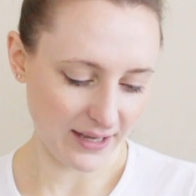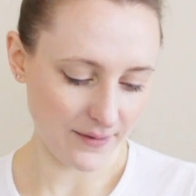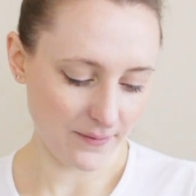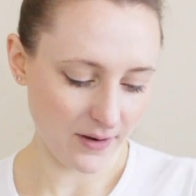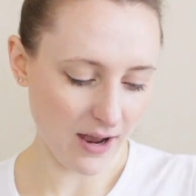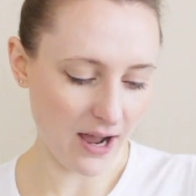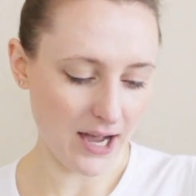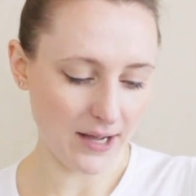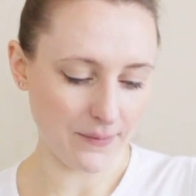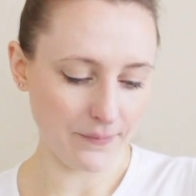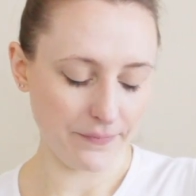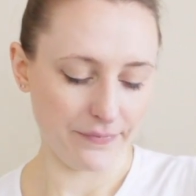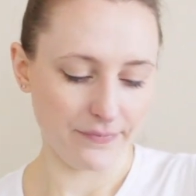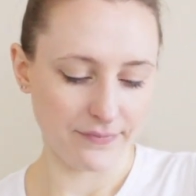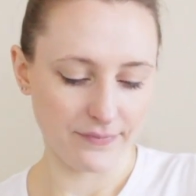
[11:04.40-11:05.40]
it.
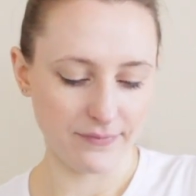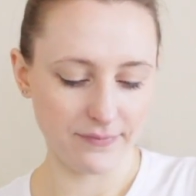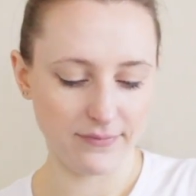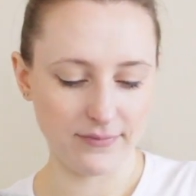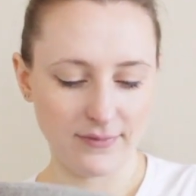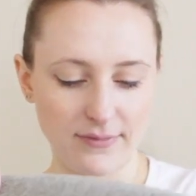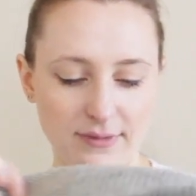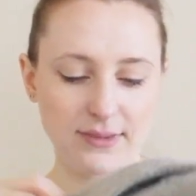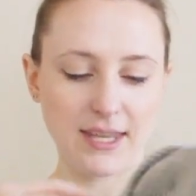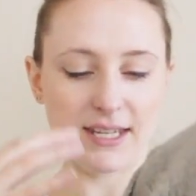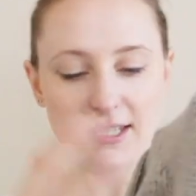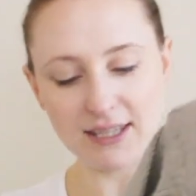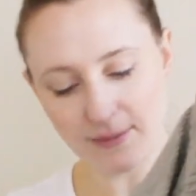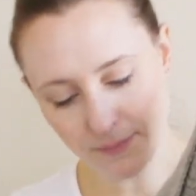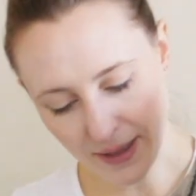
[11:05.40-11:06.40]
Then
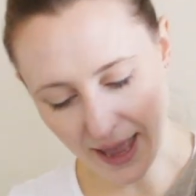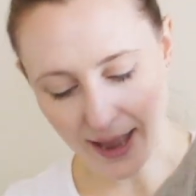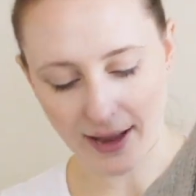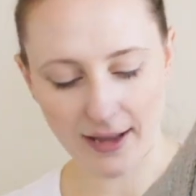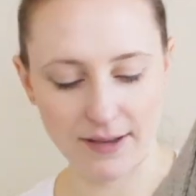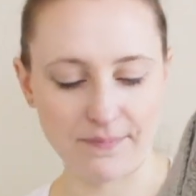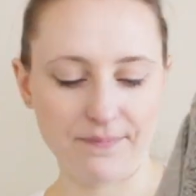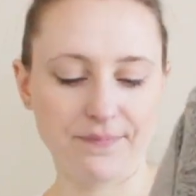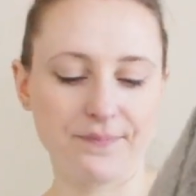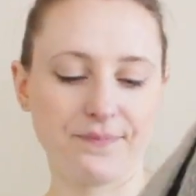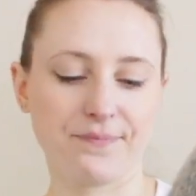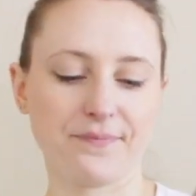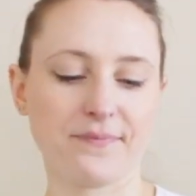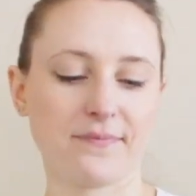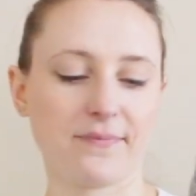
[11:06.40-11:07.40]
did the back
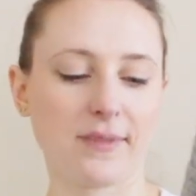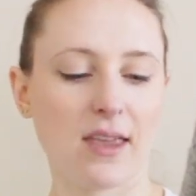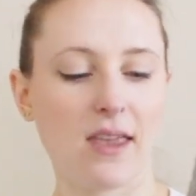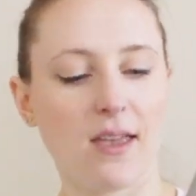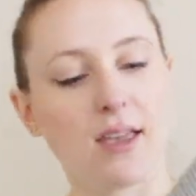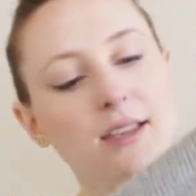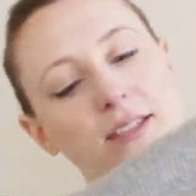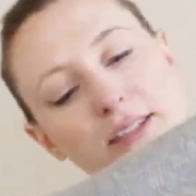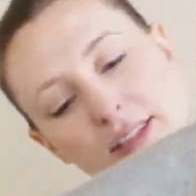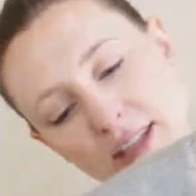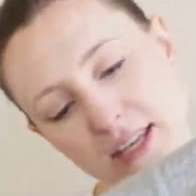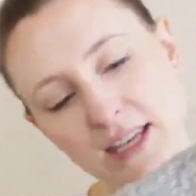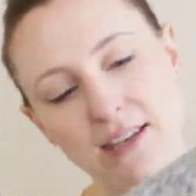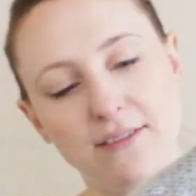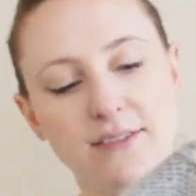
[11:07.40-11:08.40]

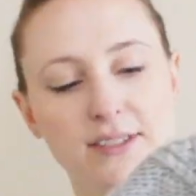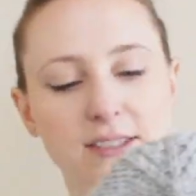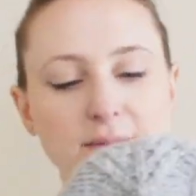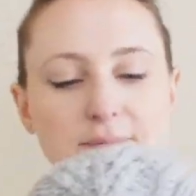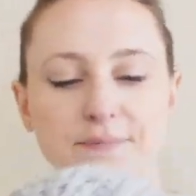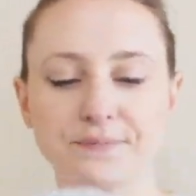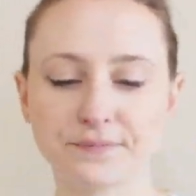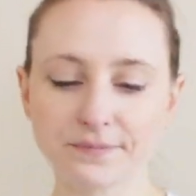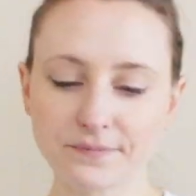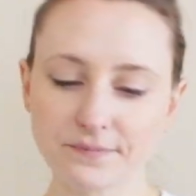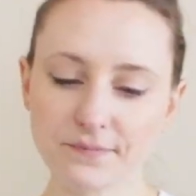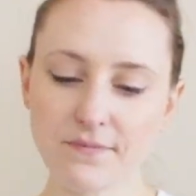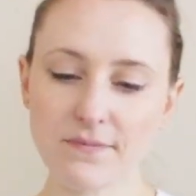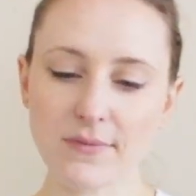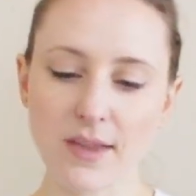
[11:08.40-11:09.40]
sleeves,
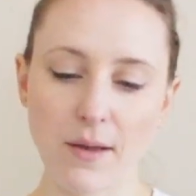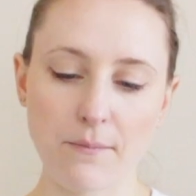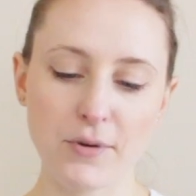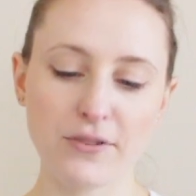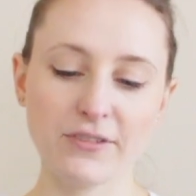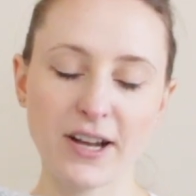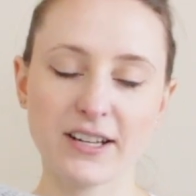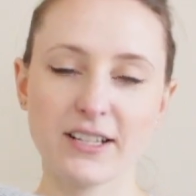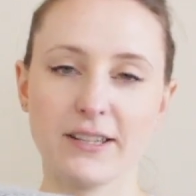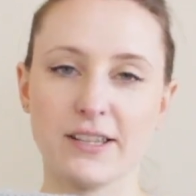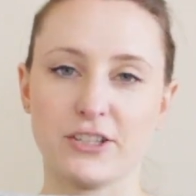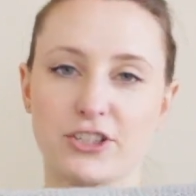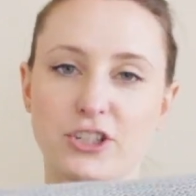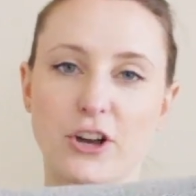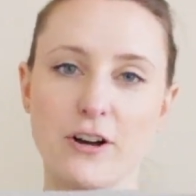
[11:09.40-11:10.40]
moved on to
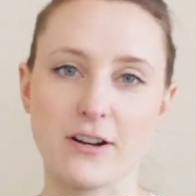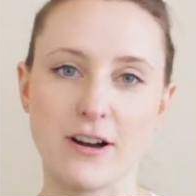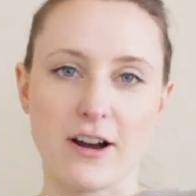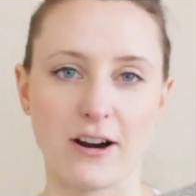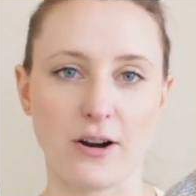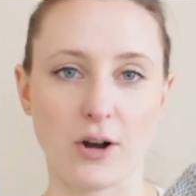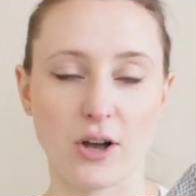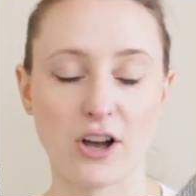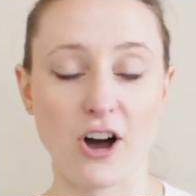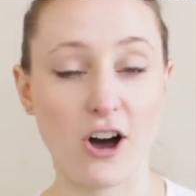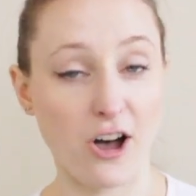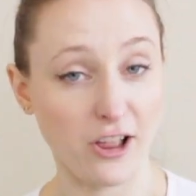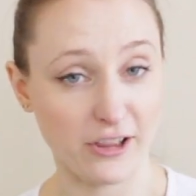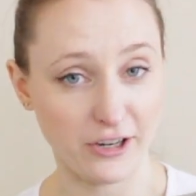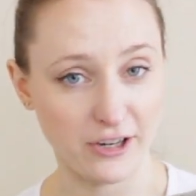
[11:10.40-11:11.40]
this shawl
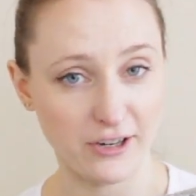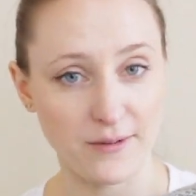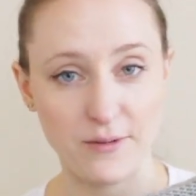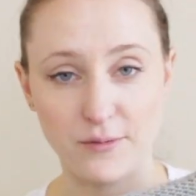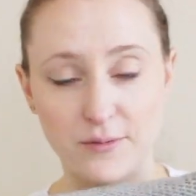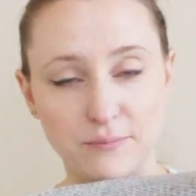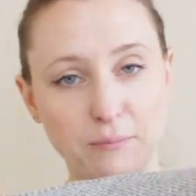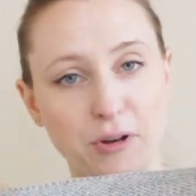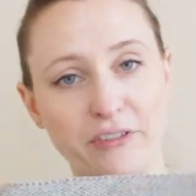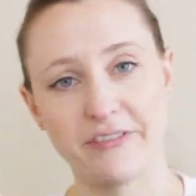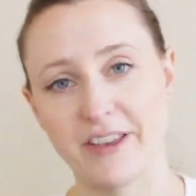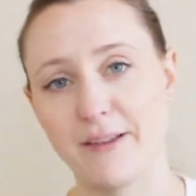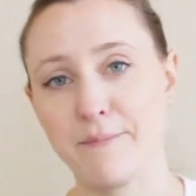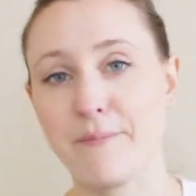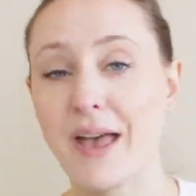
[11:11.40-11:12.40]
collar,
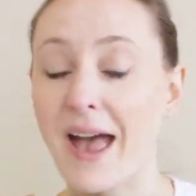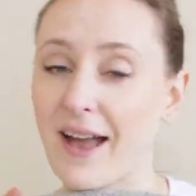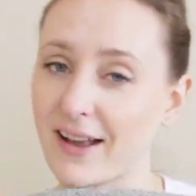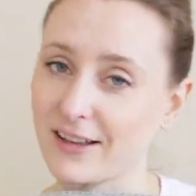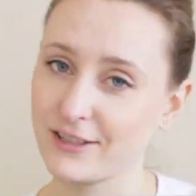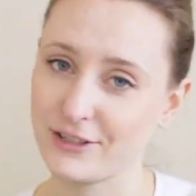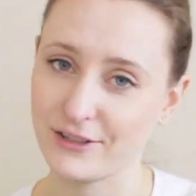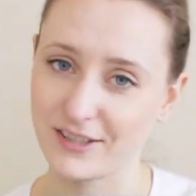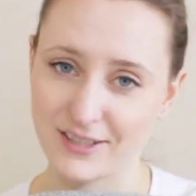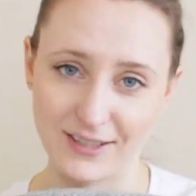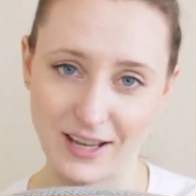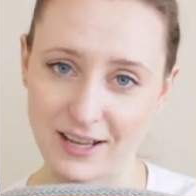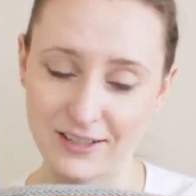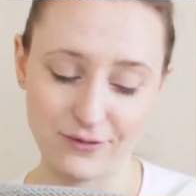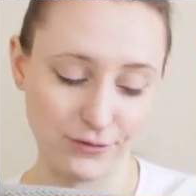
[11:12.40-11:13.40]
moving back to the
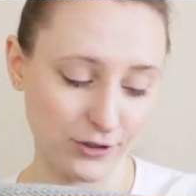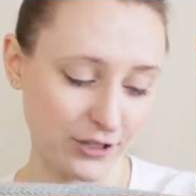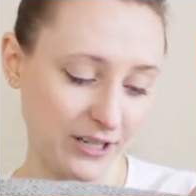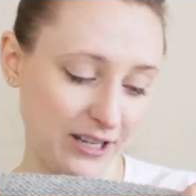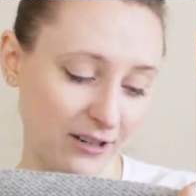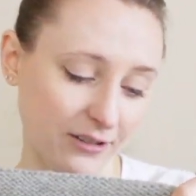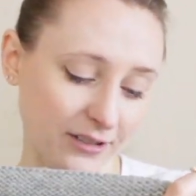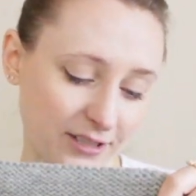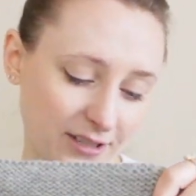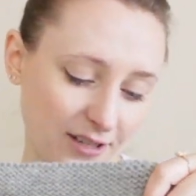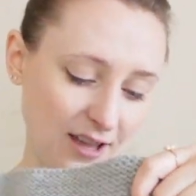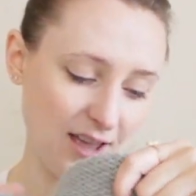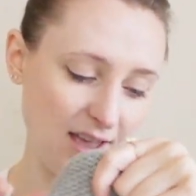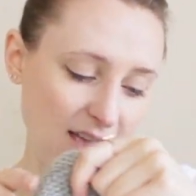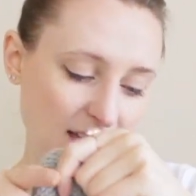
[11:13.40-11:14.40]
size 4 needles,
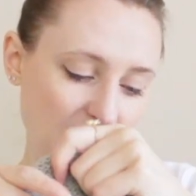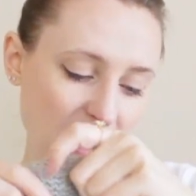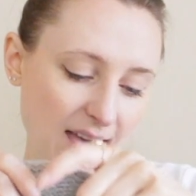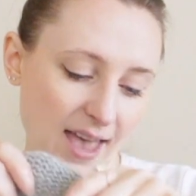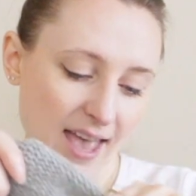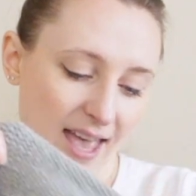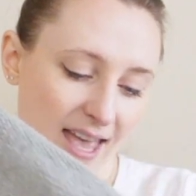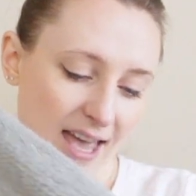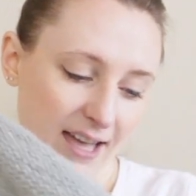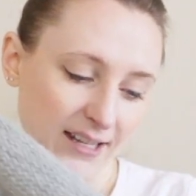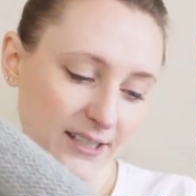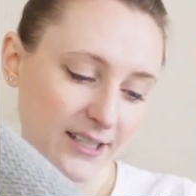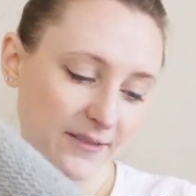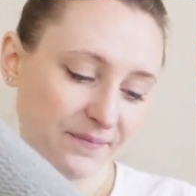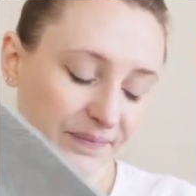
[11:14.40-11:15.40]

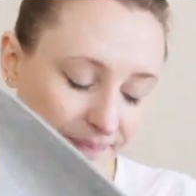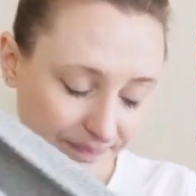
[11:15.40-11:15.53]
and